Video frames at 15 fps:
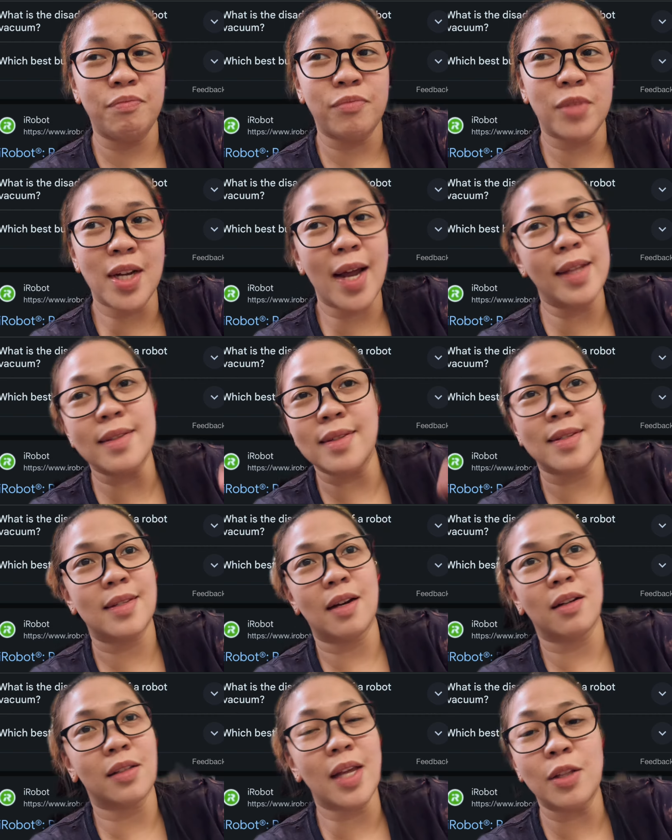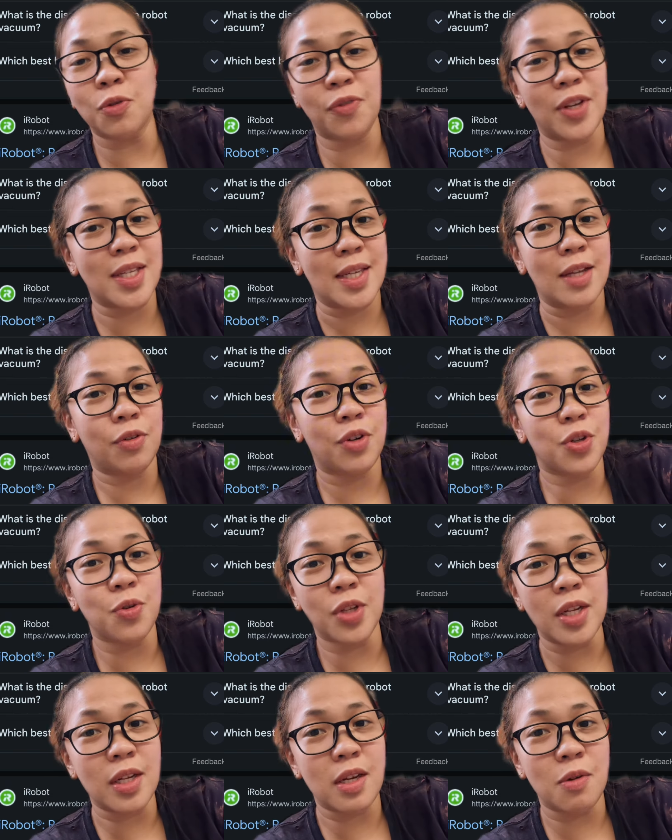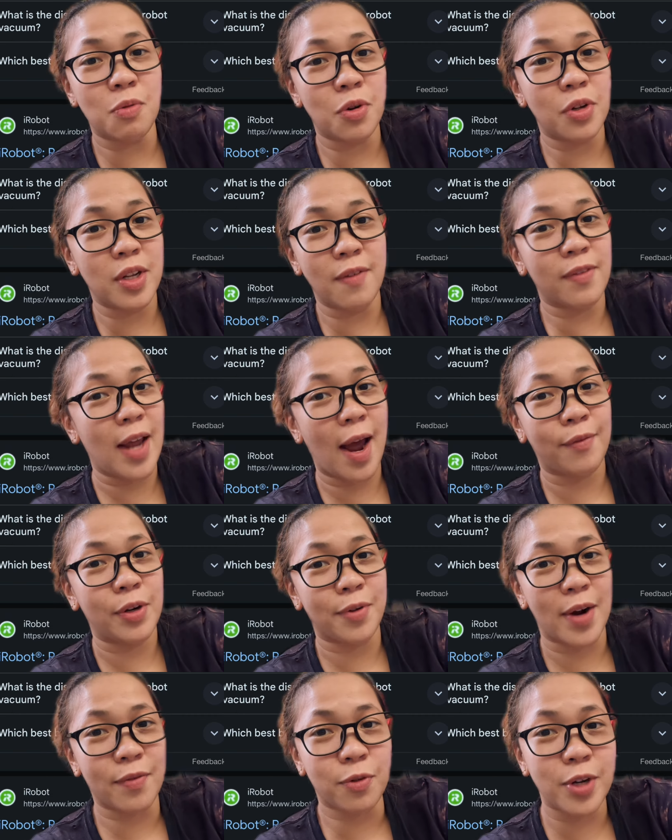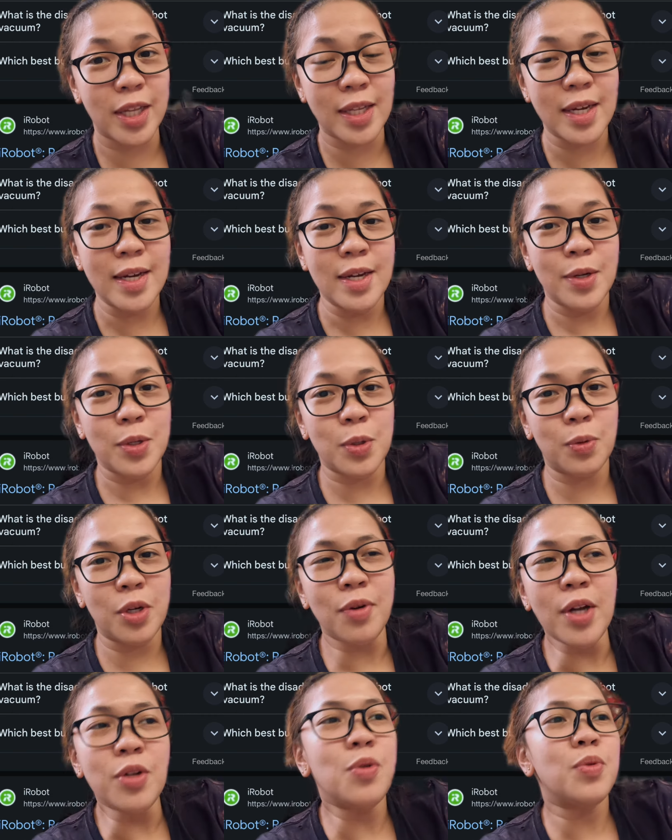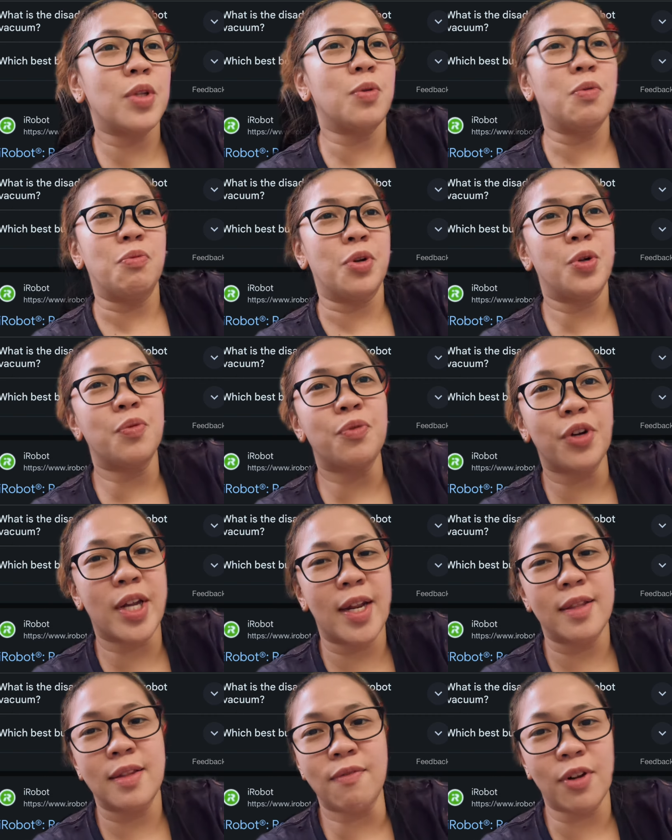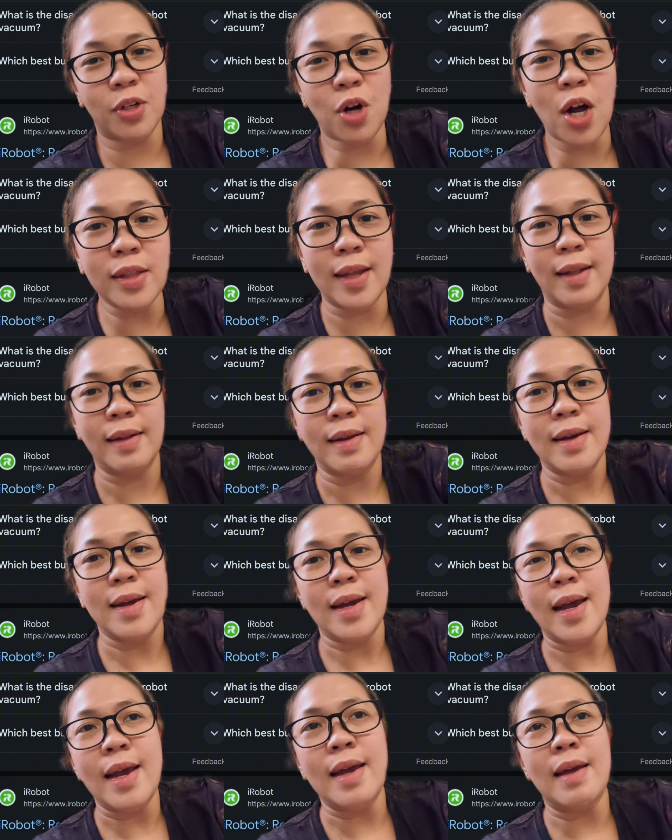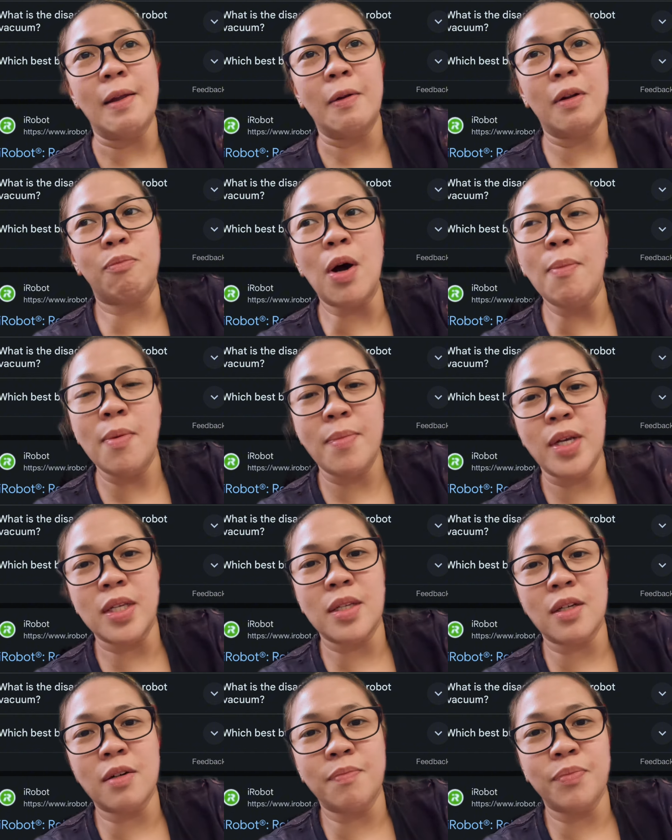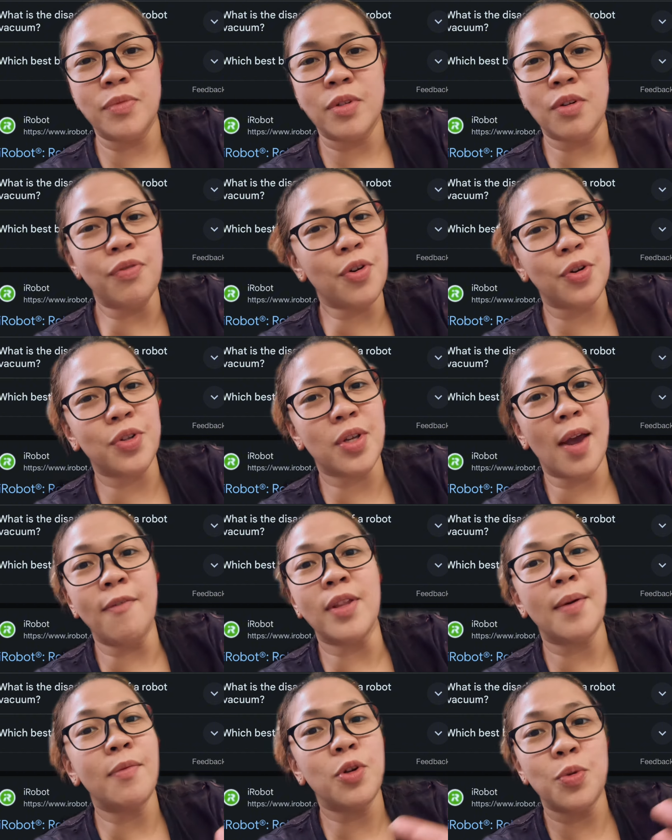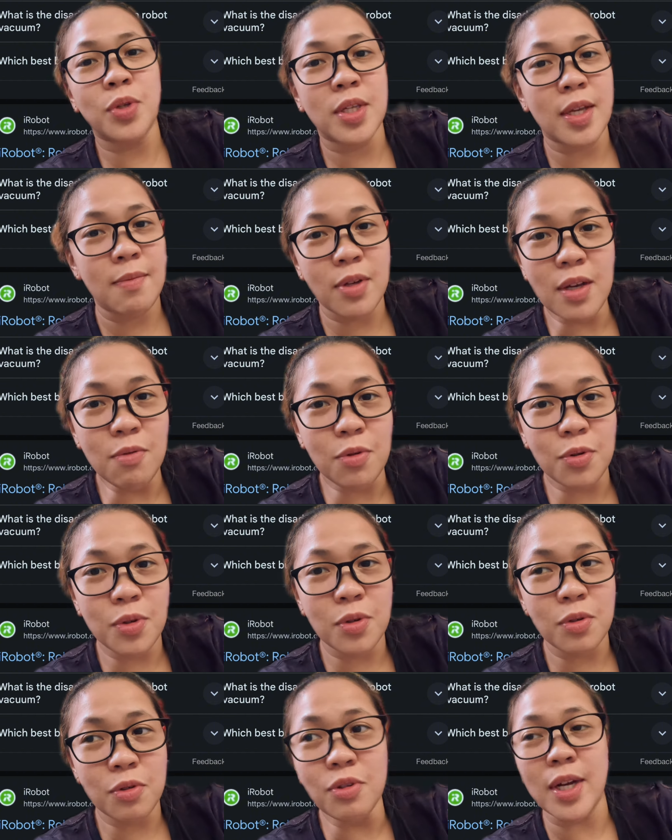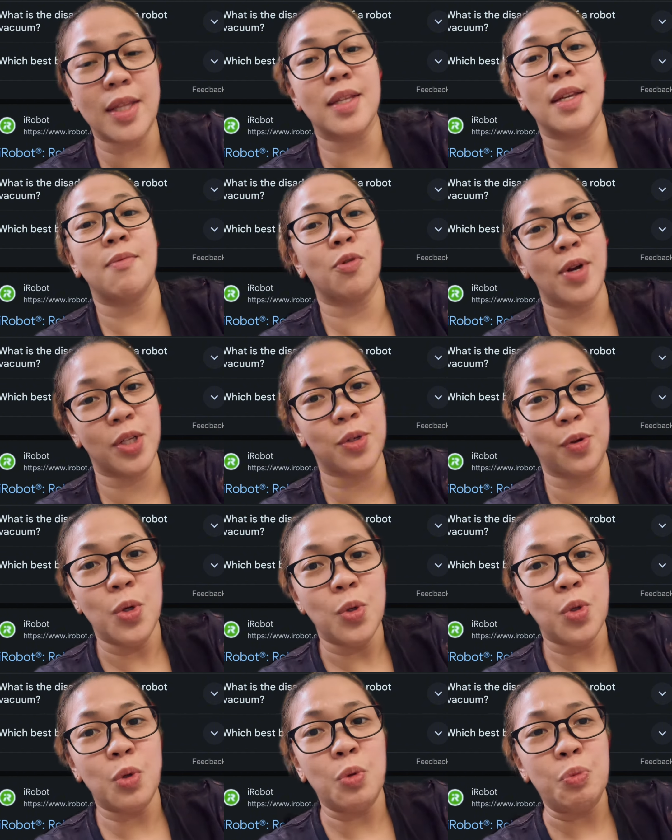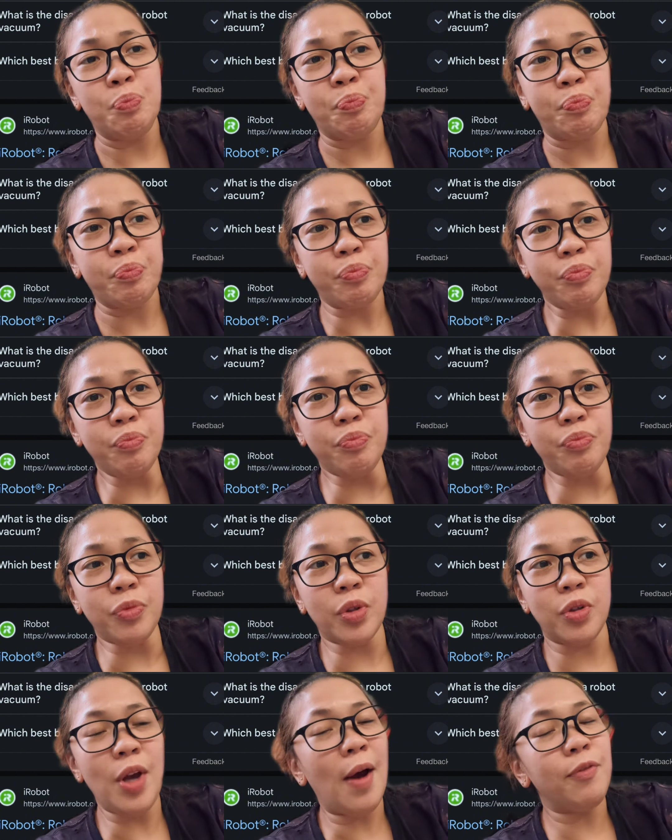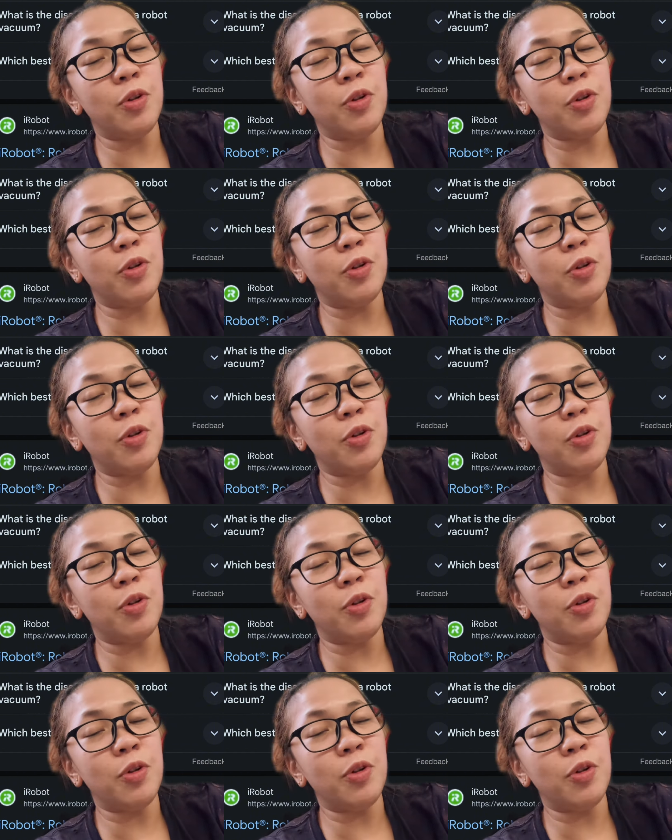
clients tend to fixate on a certain keyword if they haven't ranked for it. So they try to use it over and over again in different content. And the problem is, of course, every time you use the same keywords, you'll get the same question. So you have